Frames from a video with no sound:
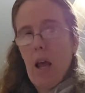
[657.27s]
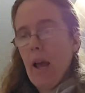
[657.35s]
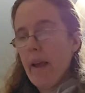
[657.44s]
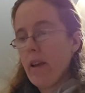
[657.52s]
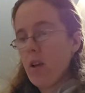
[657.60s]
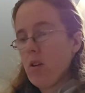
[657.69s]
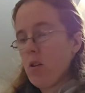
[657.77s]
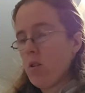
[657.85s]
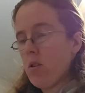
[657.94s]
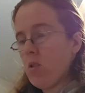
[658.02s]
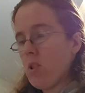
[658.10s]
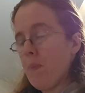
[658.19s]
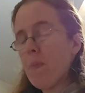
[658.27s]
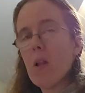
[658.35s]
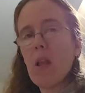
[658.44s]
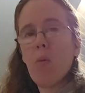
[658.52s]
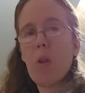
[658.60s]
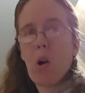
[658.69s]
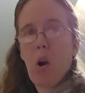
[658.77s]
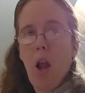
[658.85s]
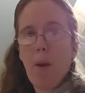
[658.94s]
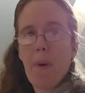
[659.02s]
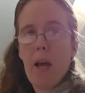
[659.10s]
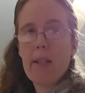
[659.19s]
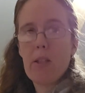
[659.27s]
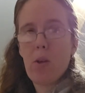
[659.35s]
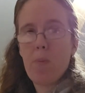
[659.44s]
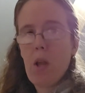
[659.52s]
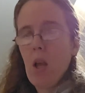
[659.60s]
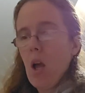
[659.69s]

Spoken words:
I typically, with a crock pot soup,